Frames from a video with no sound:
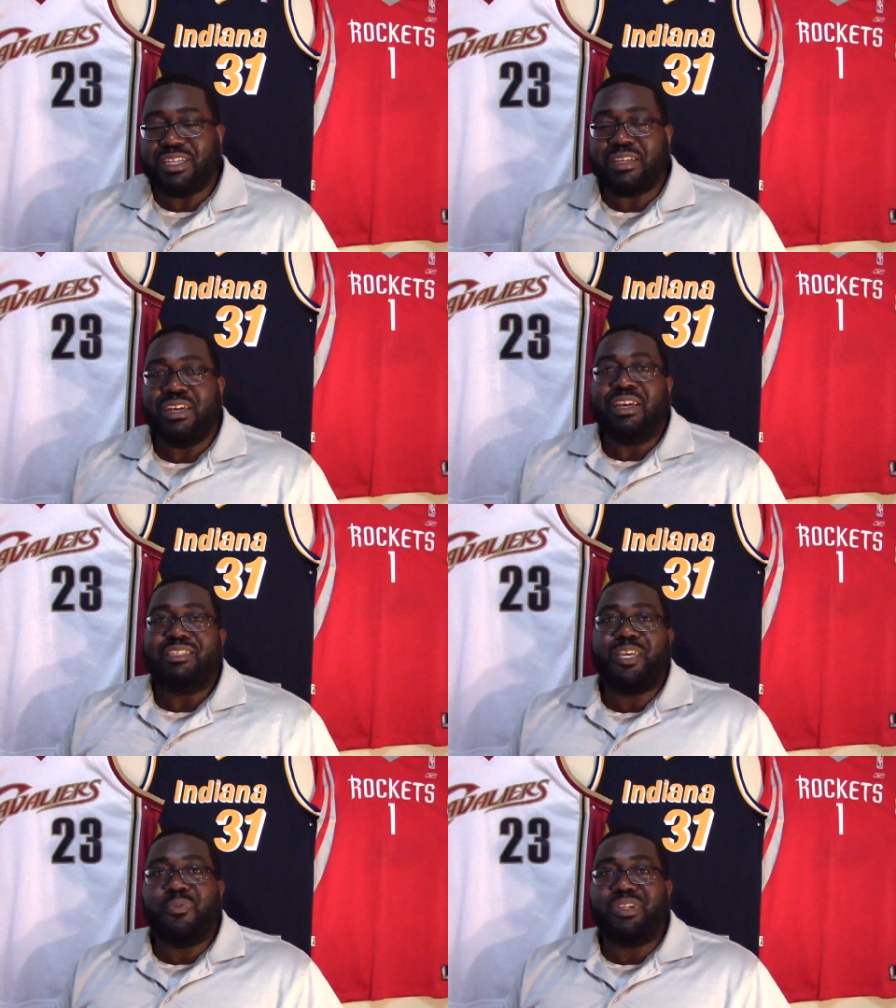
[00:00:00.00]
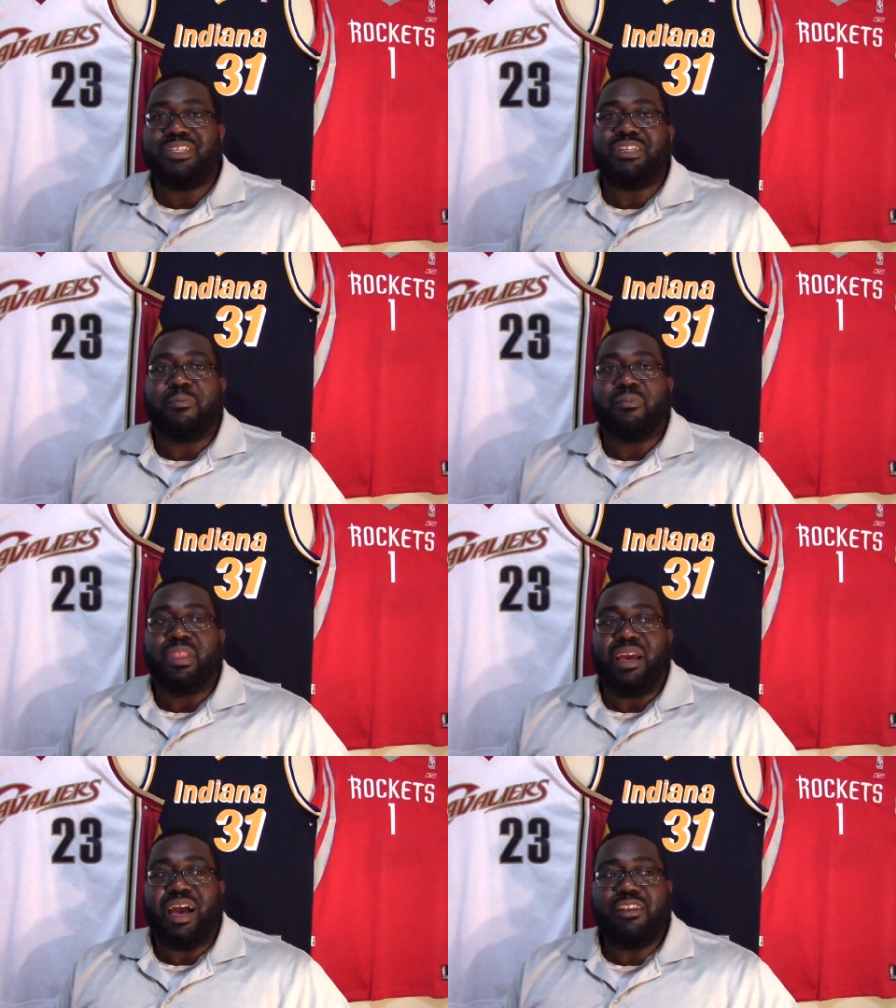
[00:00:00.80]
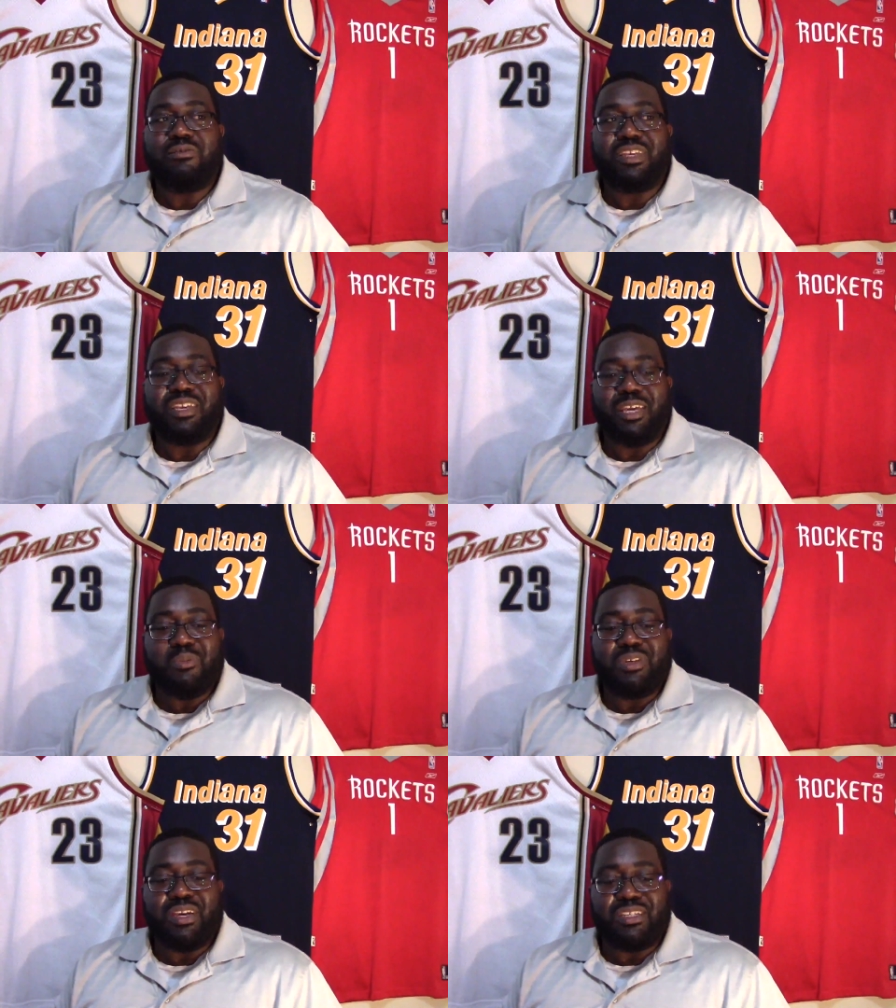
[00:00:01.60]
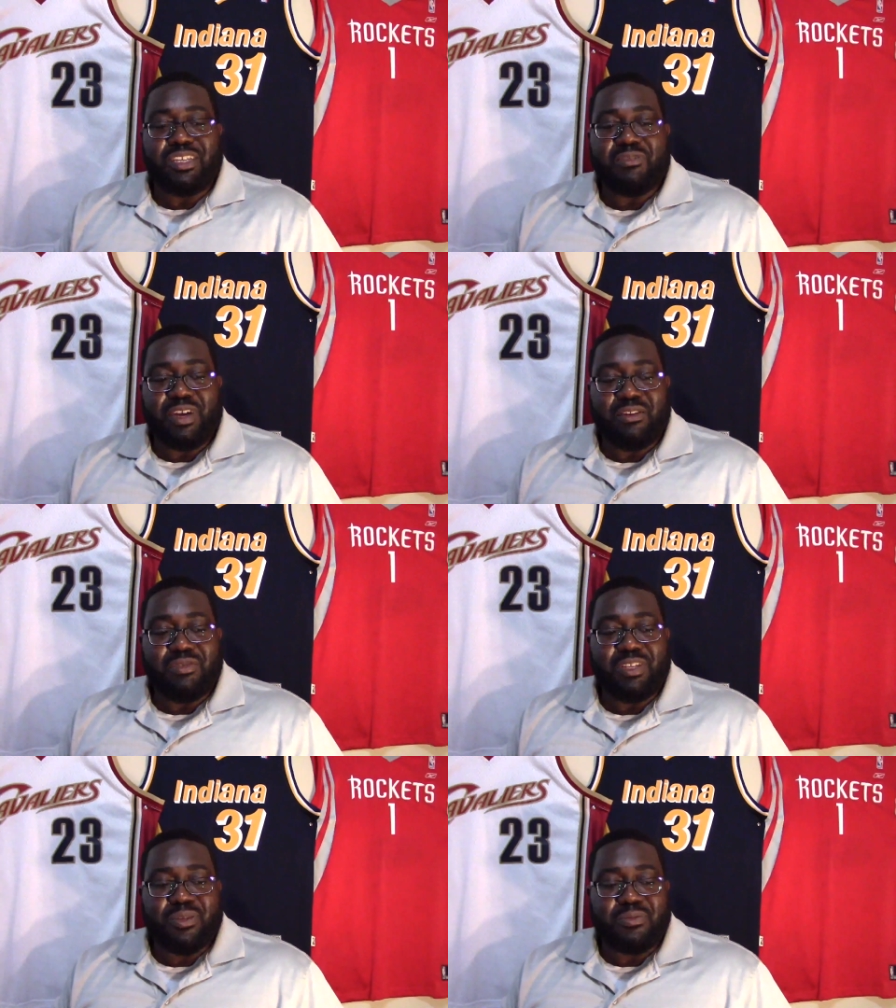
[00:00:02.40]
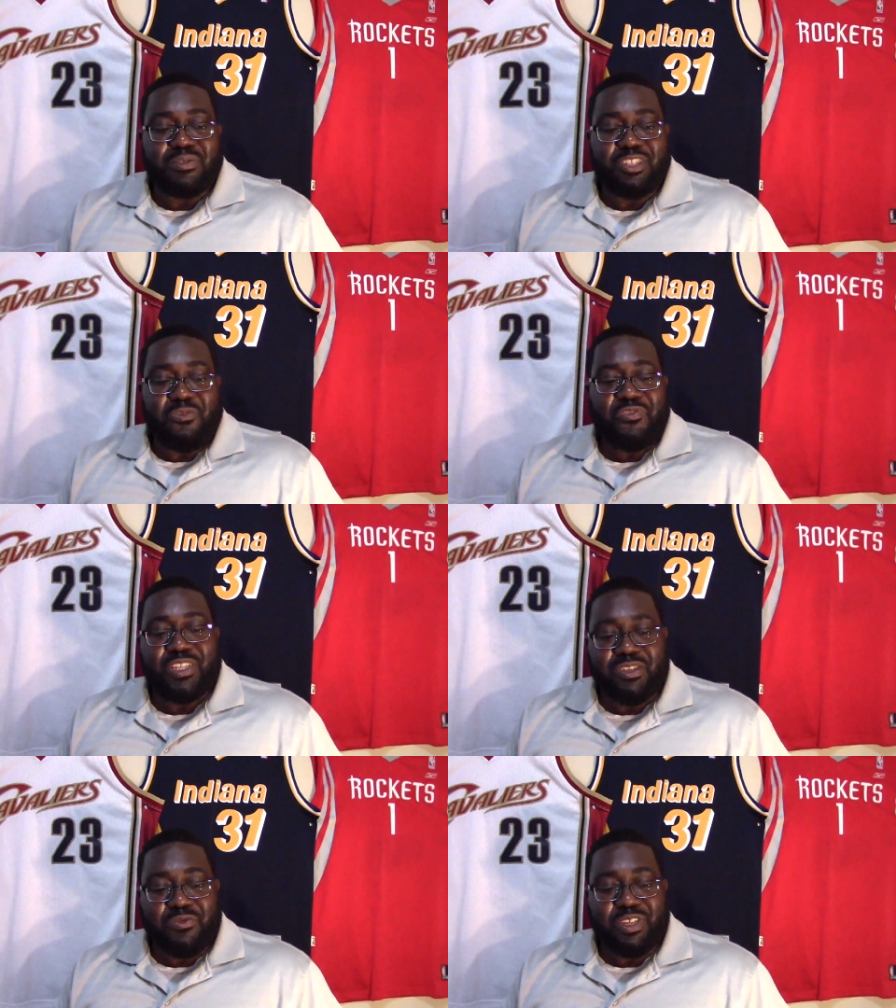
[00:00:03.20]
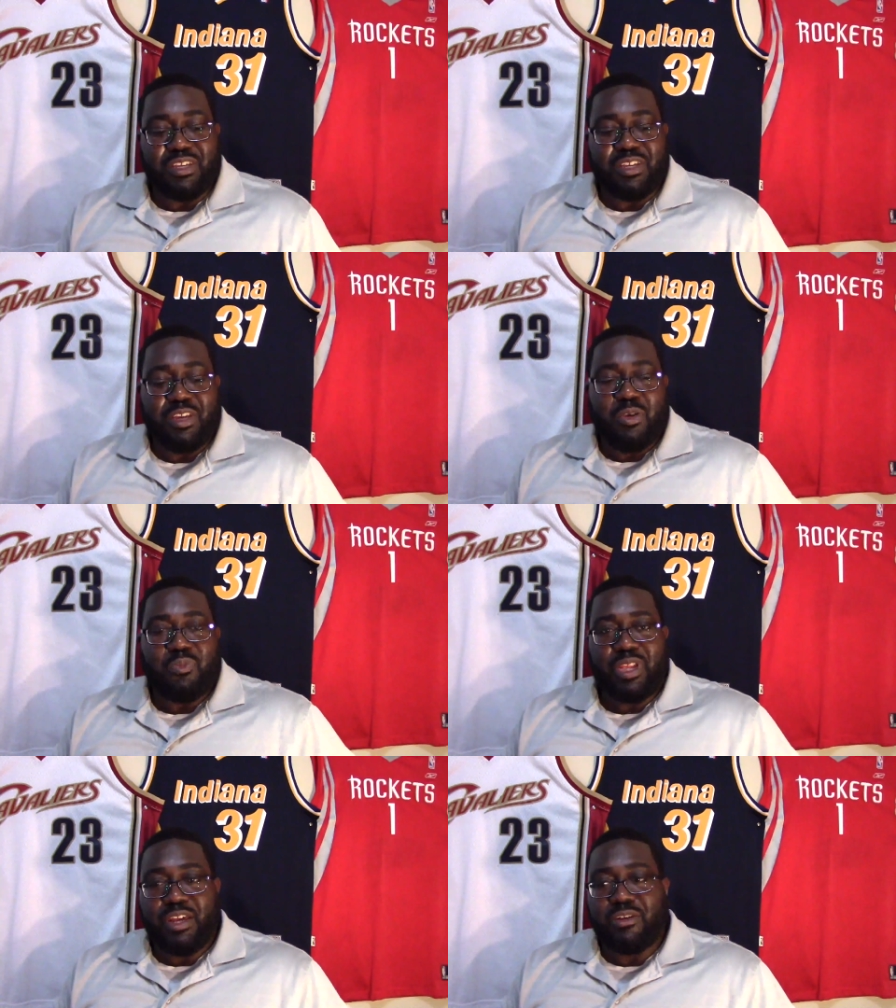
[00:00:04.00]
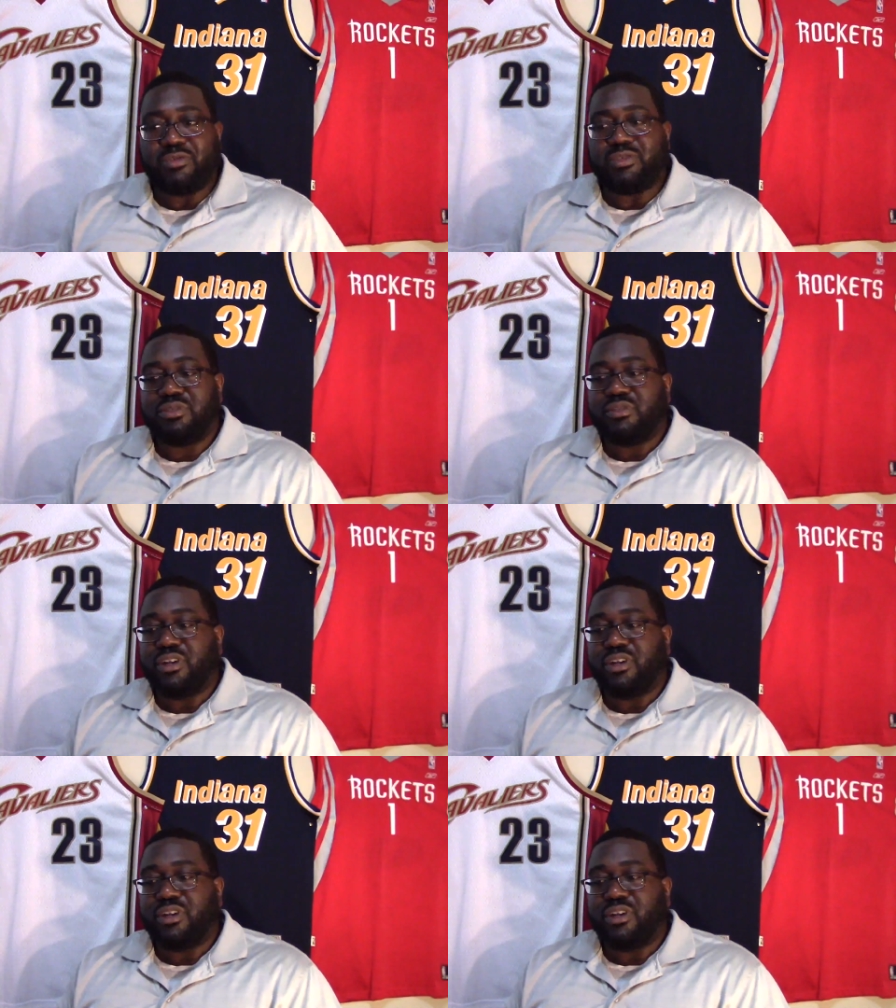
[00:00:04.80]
And typically, I don't think defensively players